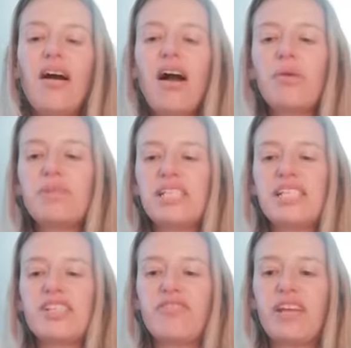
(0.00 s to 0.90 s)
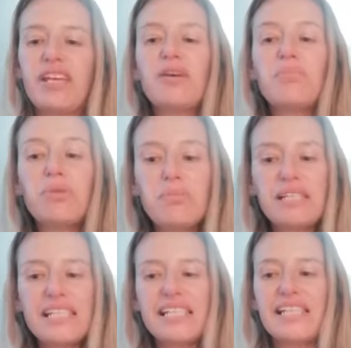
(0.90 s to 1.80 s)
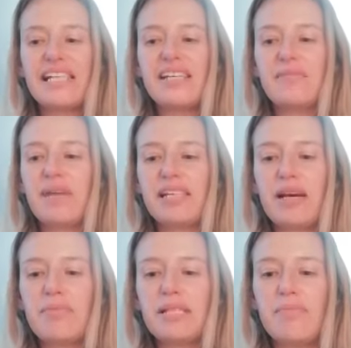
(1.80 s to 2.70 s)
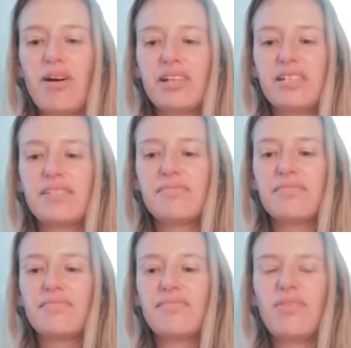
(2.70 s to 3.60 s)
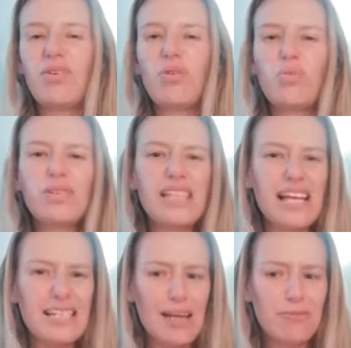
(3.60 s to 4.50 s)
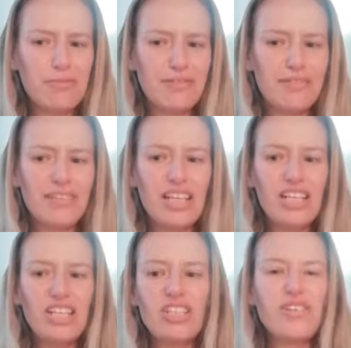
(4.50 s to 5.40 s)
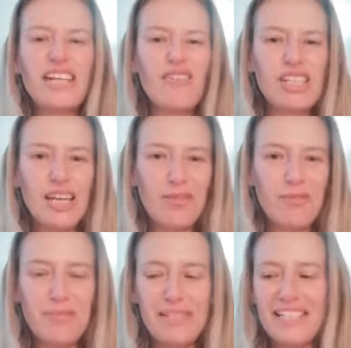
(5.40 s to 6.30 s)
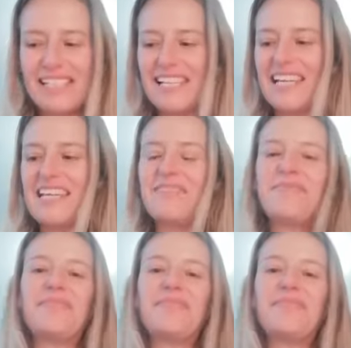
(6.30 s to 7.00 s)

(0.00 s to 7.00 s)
I would disagree, but Mr. Silly had made up his mind. Or was that down? You can never tell with Mr. Silly.